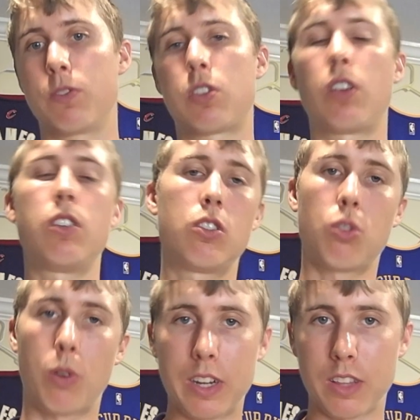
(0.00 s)
So you
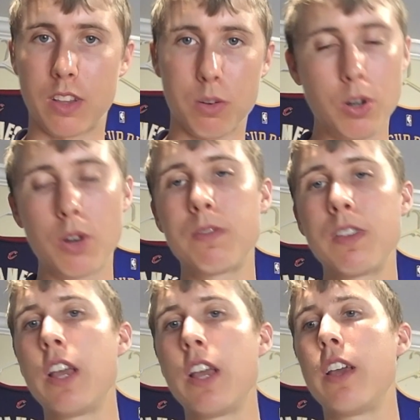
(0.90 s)
join in their room,
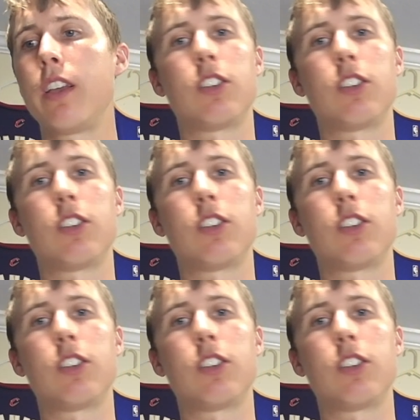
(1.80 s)
you can